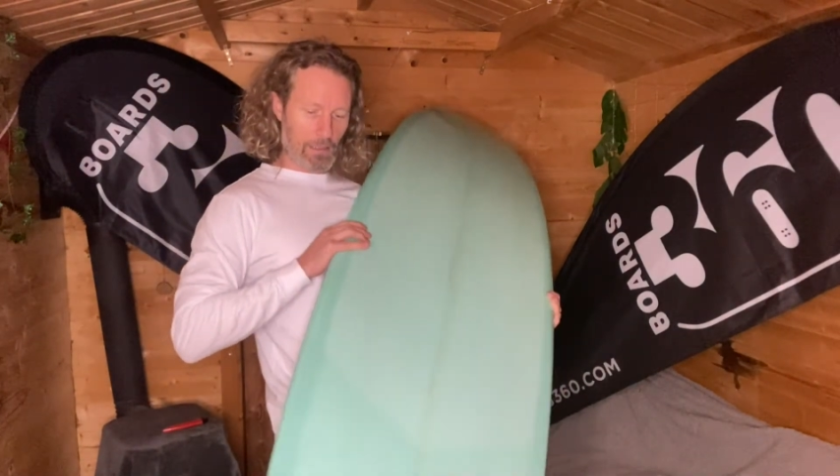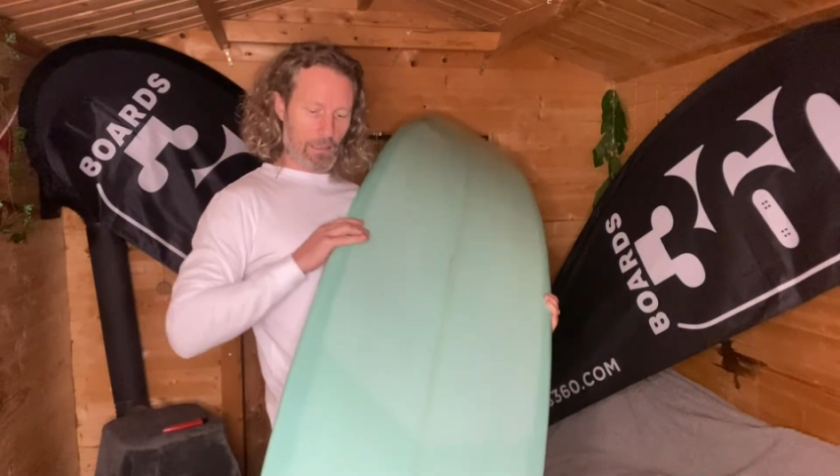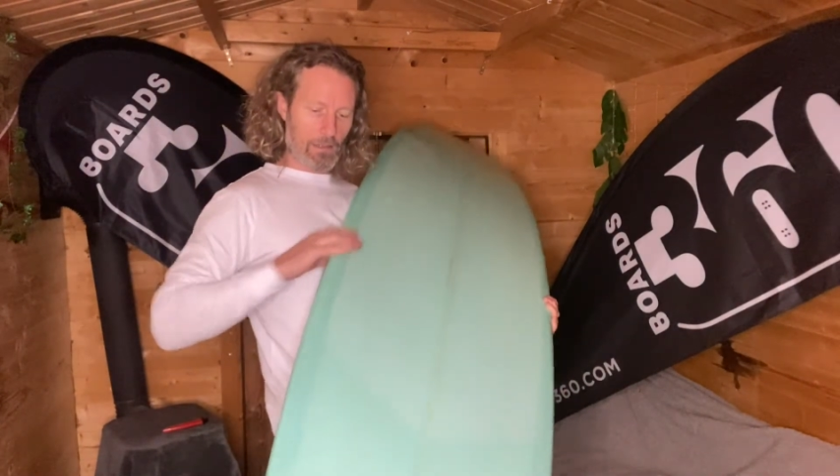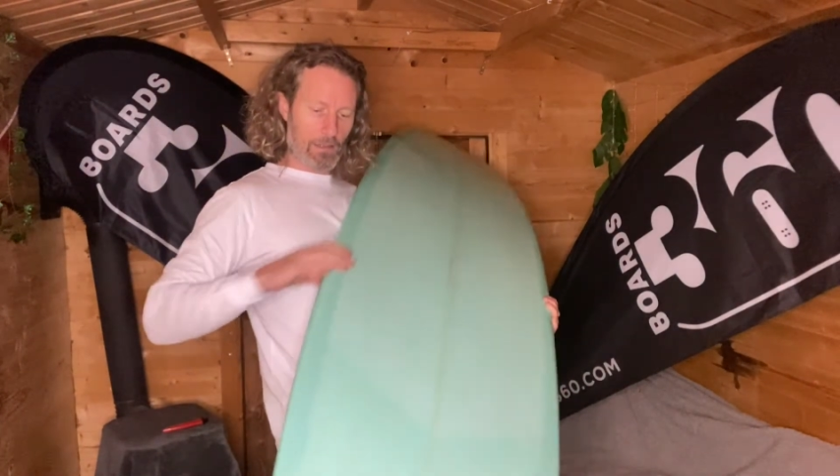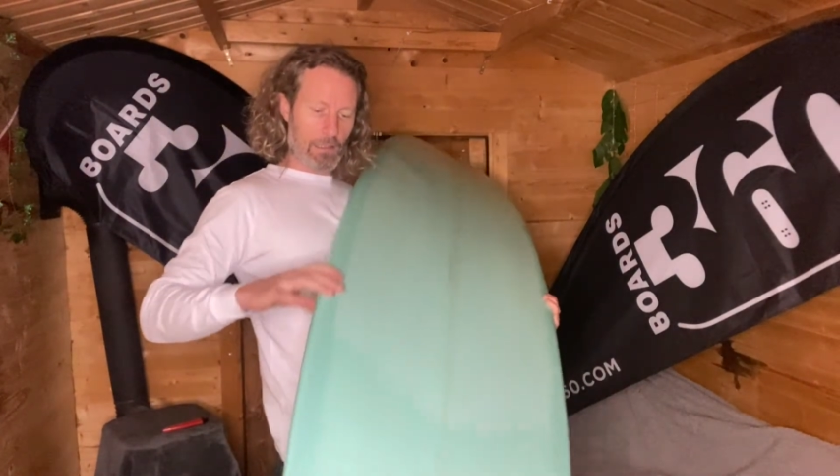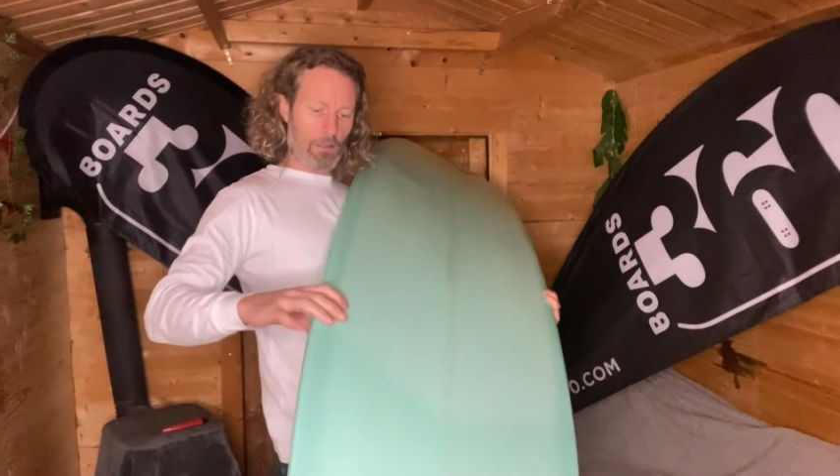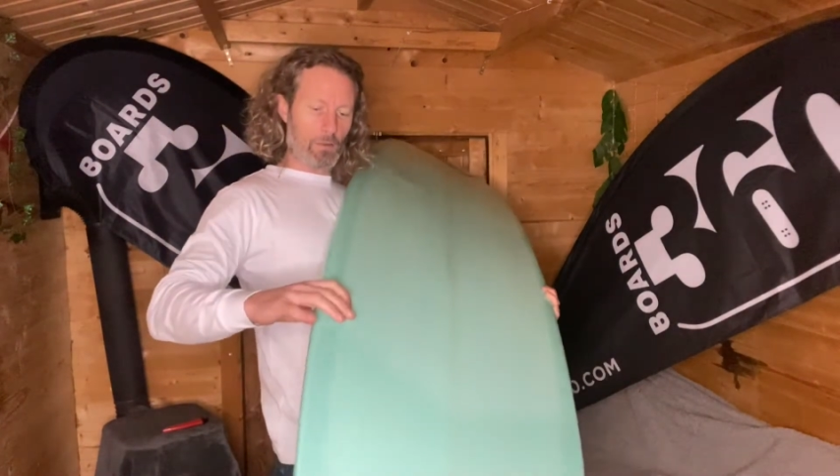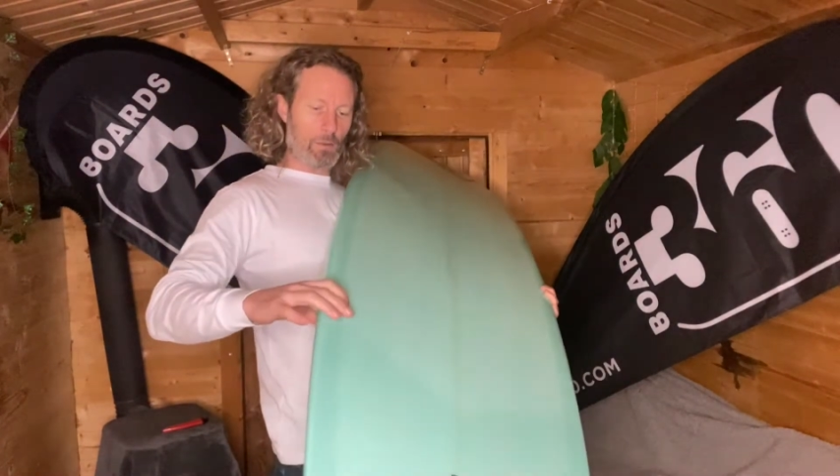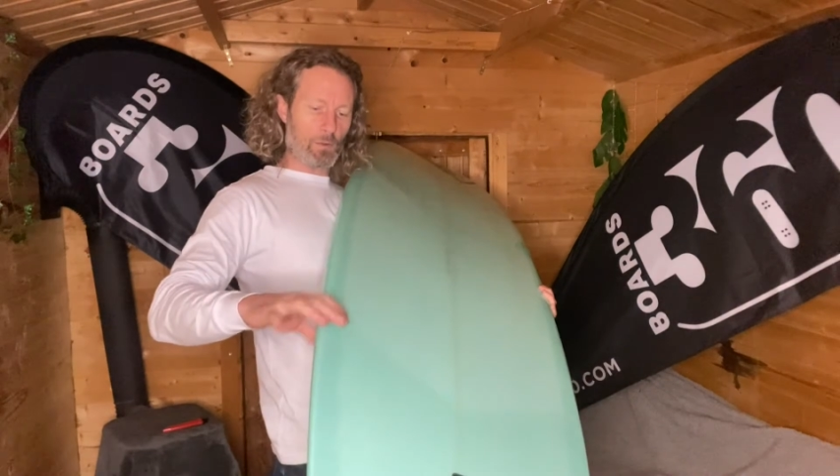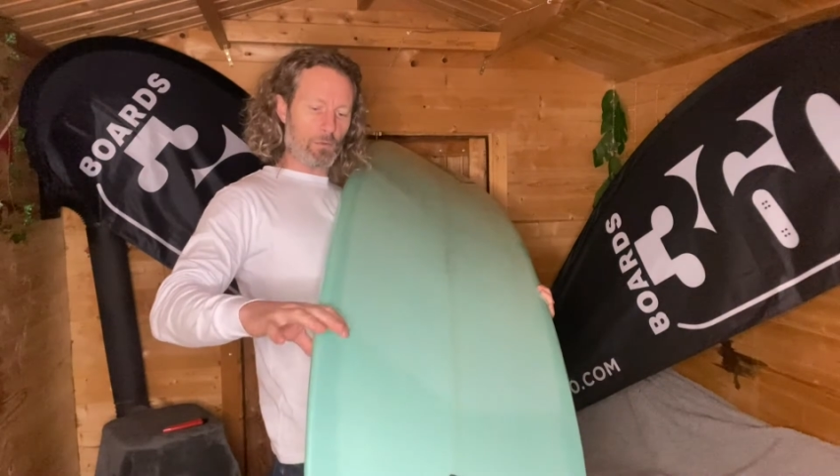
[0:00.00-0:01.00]
There's a little
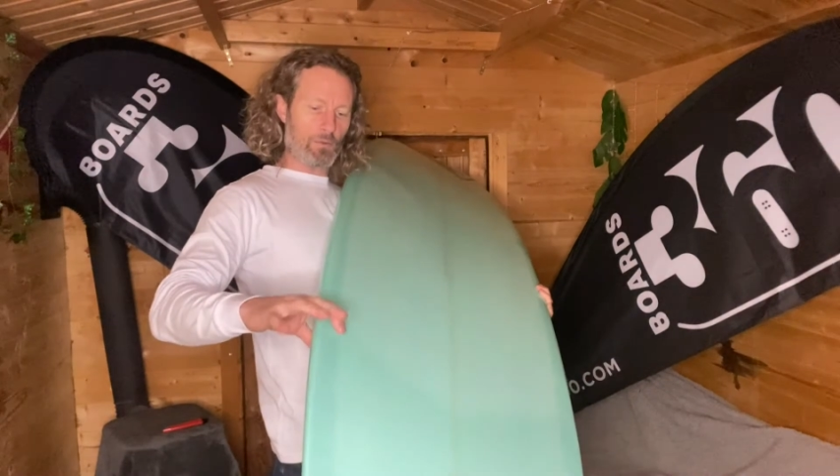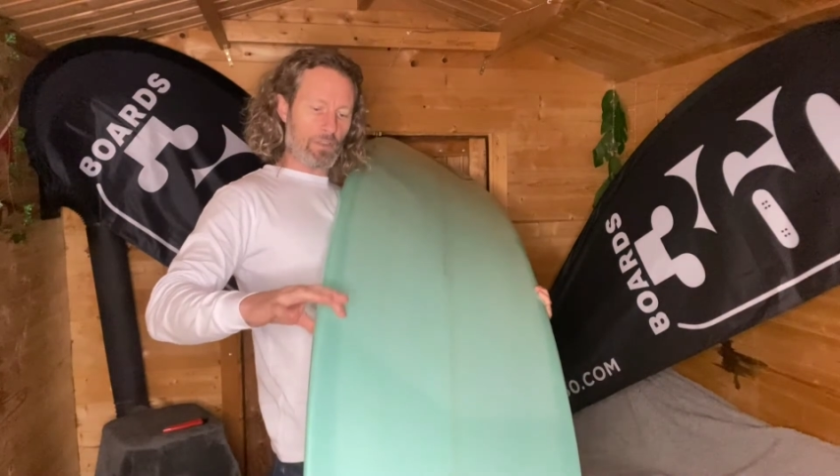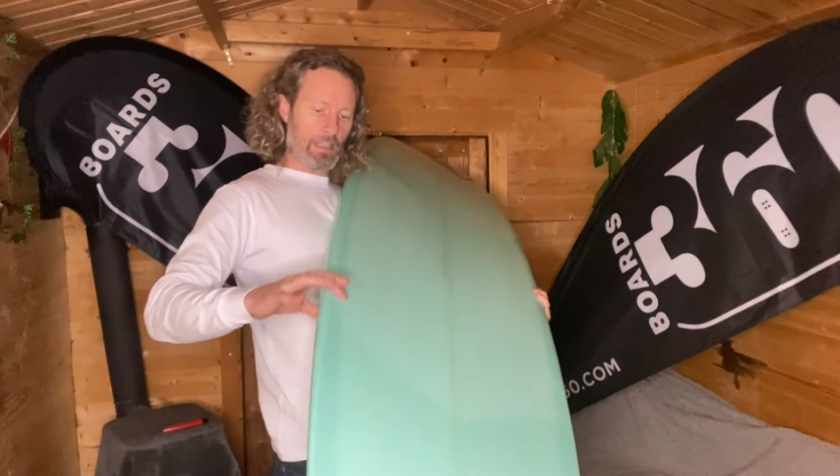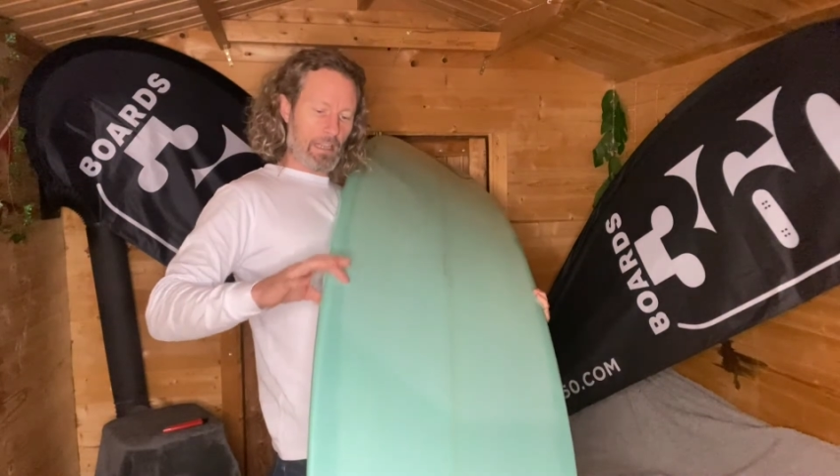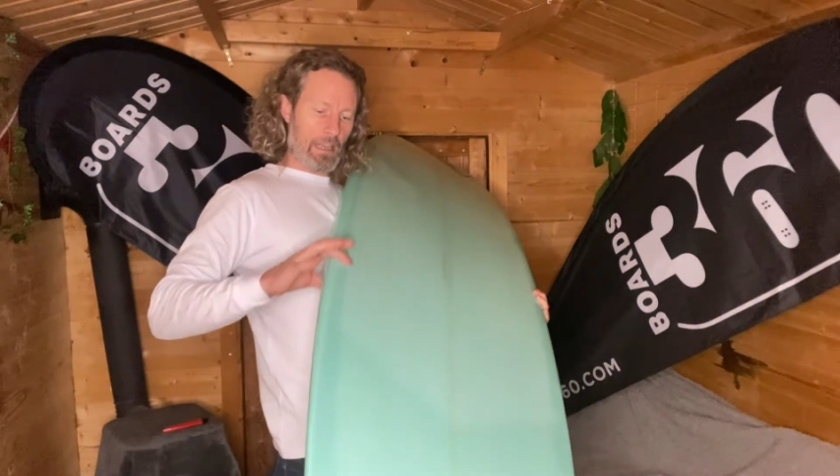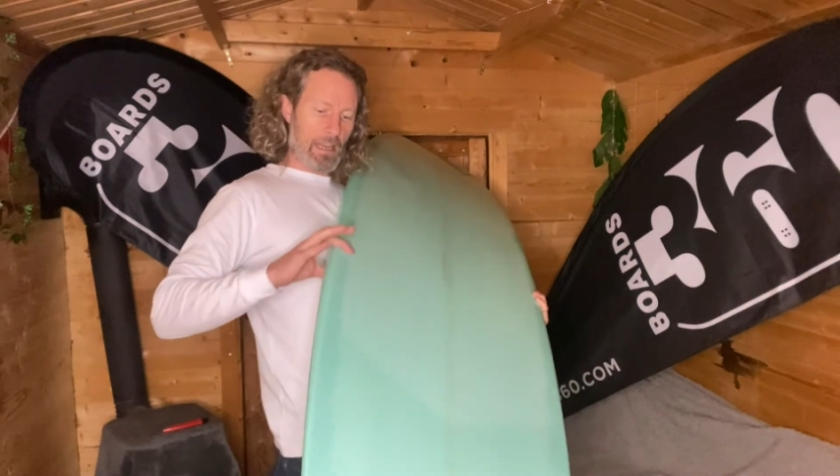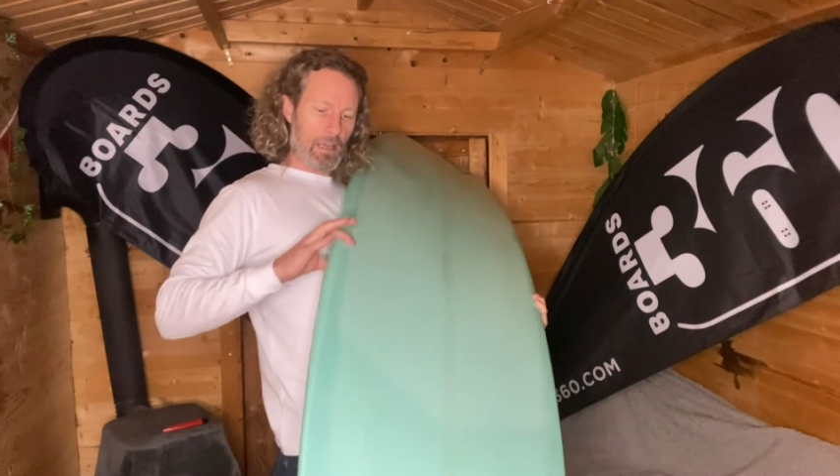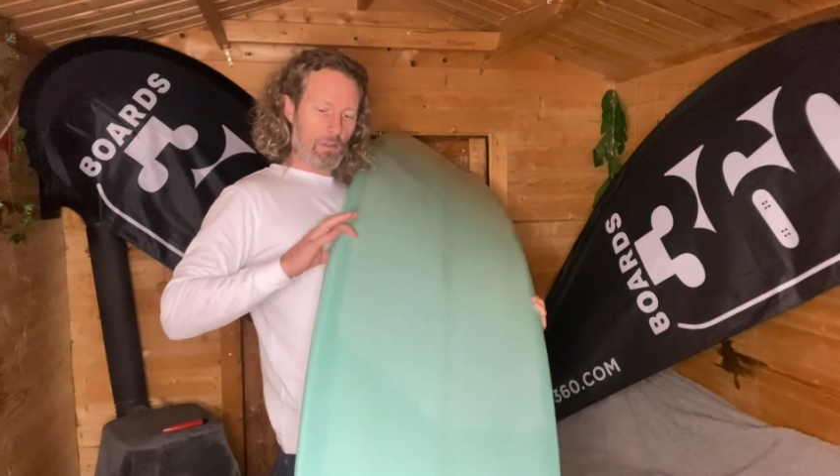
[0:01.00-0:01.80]
sort of edge